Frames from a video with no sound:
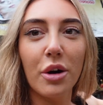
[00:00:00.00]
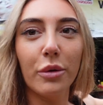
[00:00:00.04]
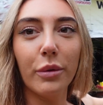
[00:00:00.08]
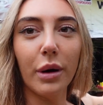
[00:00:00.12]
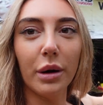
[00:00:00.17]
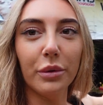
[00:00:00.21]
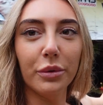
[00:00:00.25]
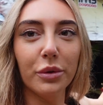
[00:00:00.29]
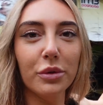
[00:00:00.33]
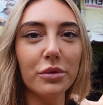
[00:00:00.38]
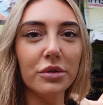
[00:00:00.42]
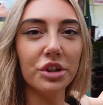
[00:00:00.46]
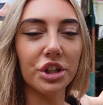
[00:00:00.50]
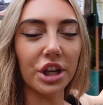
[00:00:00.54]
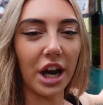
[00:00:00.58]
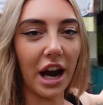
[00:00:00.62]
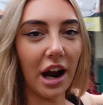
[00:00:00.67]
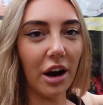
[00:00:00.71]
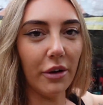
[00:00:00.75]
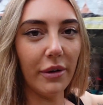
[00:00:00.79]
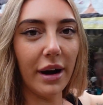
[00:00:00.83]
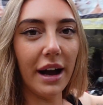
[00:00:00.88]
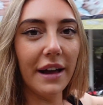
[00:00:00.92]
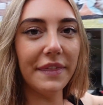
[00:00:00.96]
Warung
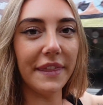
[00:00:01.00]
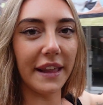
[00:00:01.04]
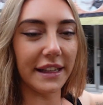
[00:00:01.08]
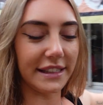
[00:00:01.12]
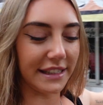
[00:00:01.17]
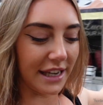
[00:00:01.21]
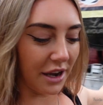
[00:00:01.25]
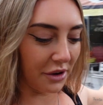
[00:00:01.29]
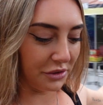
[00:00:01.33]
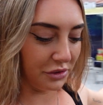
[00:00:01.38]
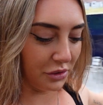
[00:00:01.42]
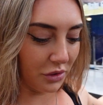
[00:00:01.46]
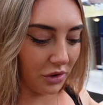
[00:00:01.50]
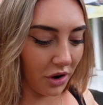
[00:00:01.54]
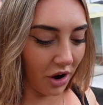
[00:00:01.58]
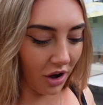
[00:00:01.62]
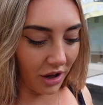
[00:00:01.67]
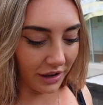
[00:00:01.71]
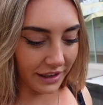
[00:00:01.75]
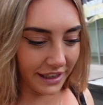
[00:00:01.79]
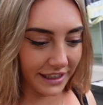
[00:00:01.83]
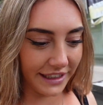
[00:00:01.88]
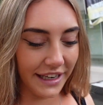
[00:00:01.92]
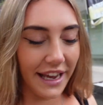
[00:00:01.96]
Java, that's how you
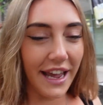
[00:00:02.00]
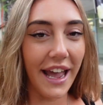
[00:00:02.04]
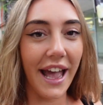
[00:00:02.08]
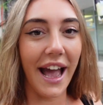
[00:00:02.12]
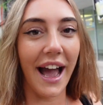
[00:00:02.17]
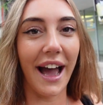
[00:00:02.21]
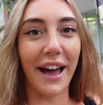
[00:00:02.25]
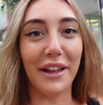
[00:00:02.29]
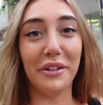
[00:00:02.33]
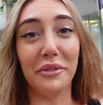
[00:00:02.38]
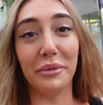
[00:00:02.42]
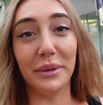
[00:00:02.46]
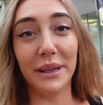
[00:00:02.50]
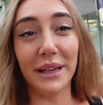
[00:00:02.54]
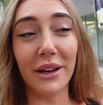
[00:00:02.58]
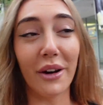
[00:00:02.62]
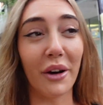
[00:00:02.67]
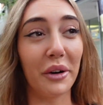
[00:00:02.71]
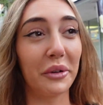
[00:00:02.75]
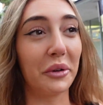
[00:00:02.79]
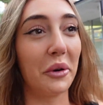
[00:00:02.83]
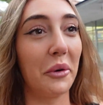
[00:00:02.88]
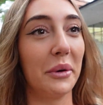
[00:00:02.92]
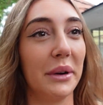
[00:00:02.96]
call it. And we
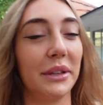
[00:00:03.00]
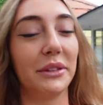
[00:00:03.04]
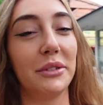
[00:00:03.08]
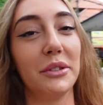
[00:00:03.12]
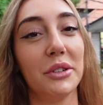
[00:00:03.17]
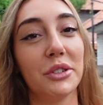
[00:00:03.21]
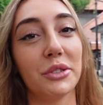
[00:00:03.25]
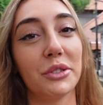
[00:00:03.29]
are going to